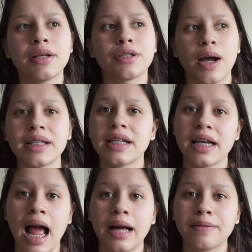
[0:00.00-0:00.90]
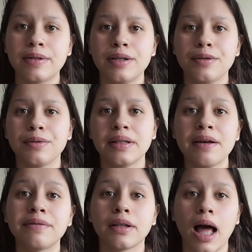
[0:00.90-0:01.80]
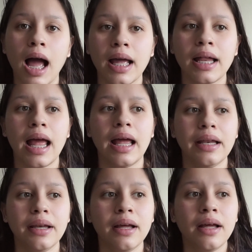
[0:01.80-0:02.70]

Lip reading: so I didn't have to lift a lot and